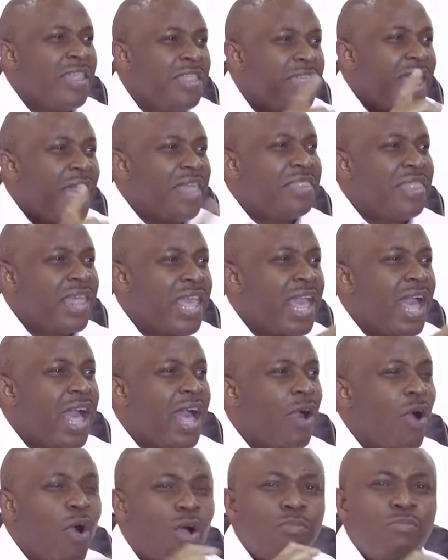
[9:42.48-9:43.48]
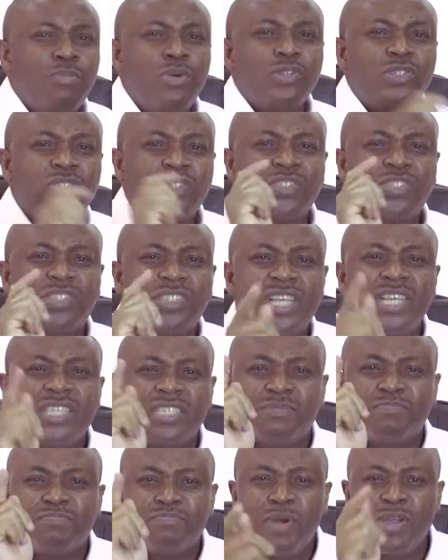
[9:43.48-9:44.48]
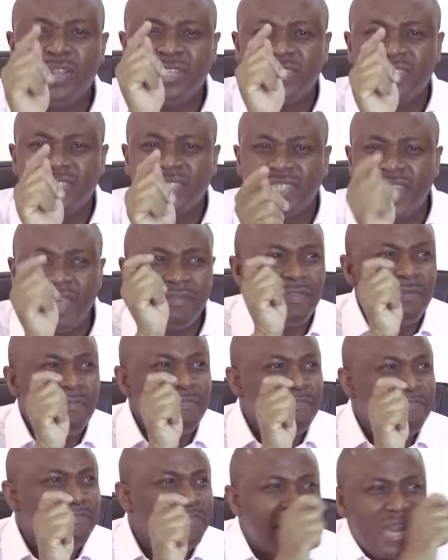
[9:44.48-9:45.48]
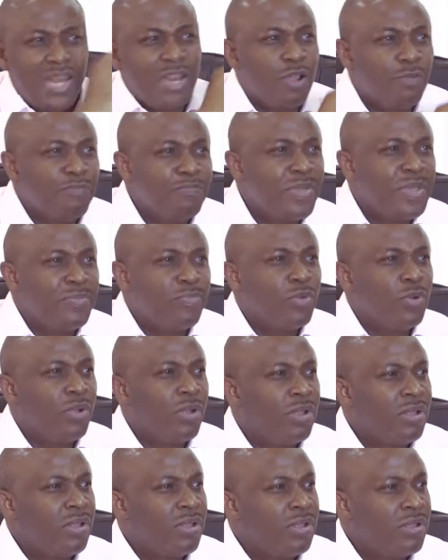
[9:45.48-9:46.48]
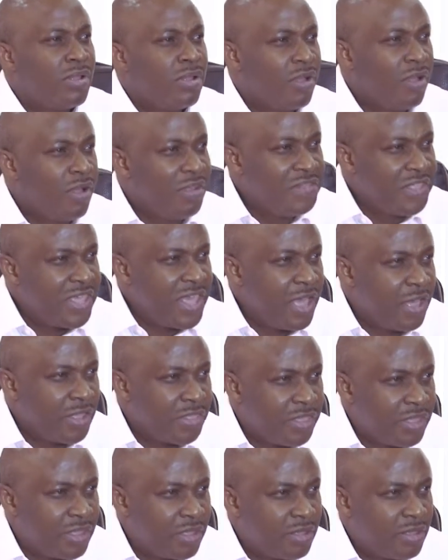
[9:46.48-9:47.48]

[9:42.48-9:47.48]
that there are almost 6.7 billion people on the earth.